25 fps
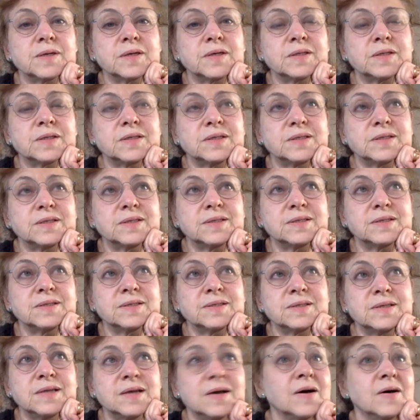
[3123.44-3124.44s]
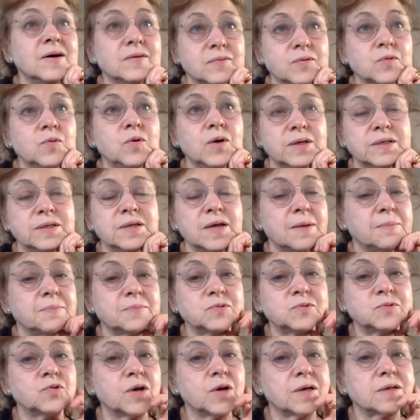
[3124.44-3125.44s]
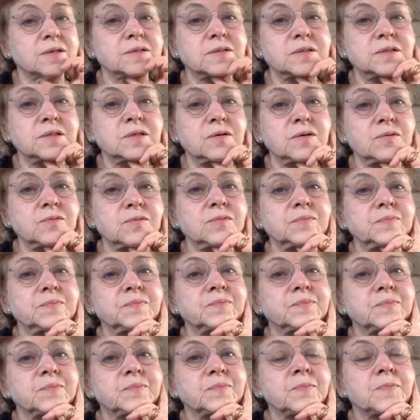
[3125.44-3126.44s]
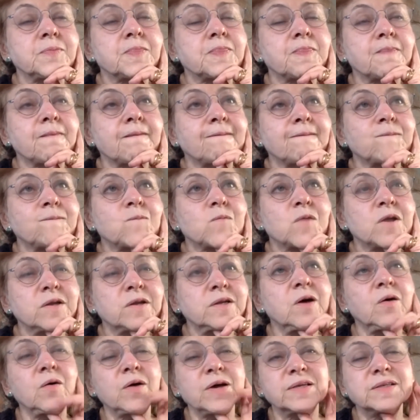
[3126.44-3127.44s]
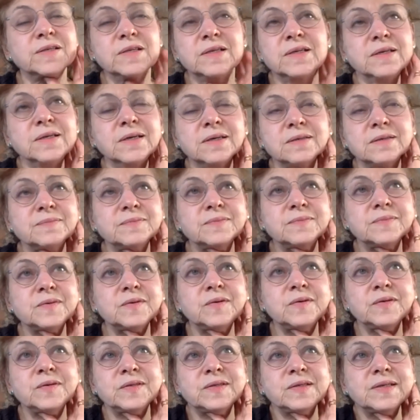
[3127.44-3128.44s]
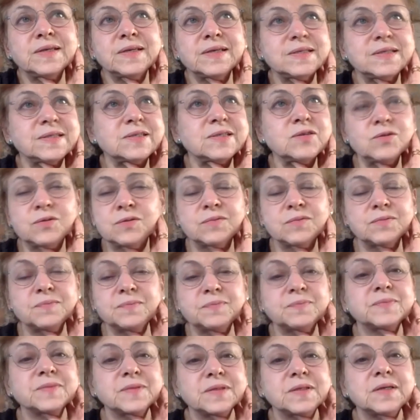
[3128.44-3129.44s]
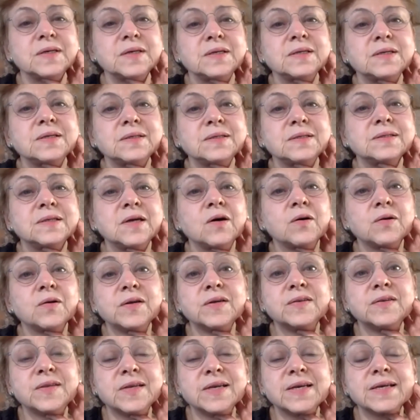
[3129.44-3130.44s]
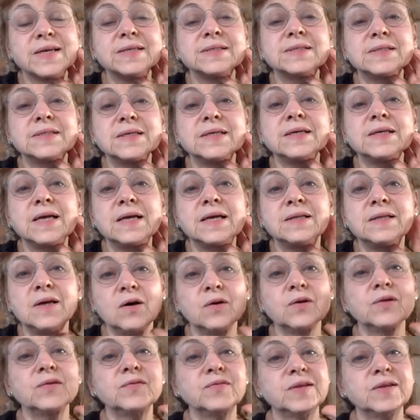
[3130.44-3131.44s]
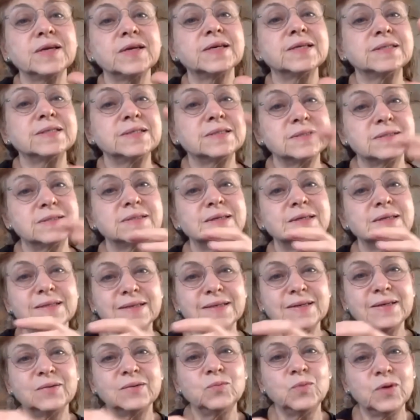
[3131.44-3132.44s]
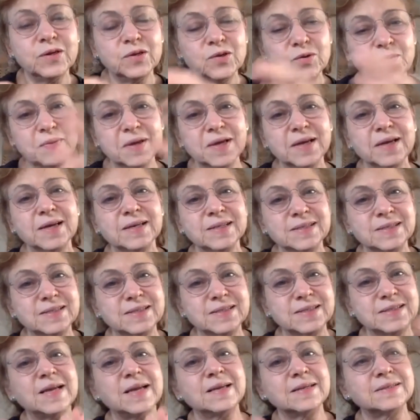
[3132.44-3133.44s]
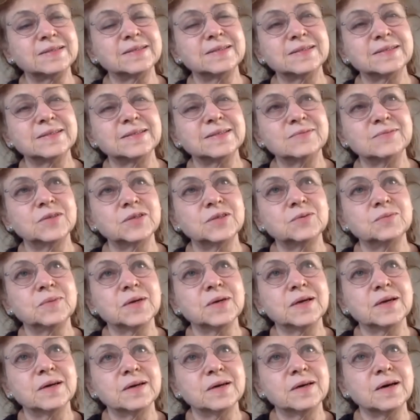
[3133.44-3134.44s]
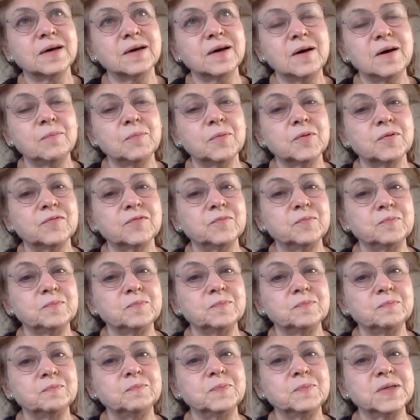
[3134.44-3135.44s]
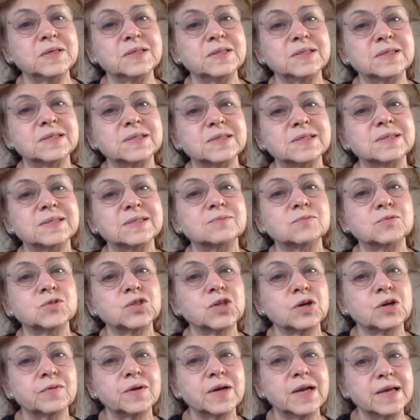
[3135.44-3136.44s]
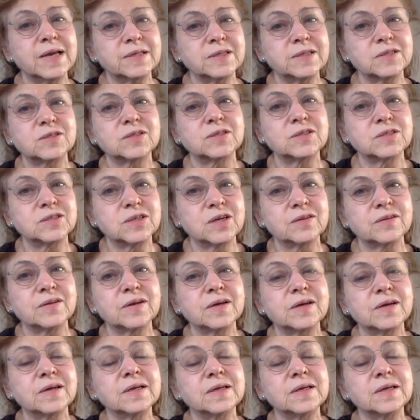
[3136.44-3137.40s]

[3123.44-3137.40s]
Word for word: and they are quite abstract. So, no, I think I think it's good. The, it's only, okay. thing, the only thing is when you make a set, when you make couple of pieces which are related to each other.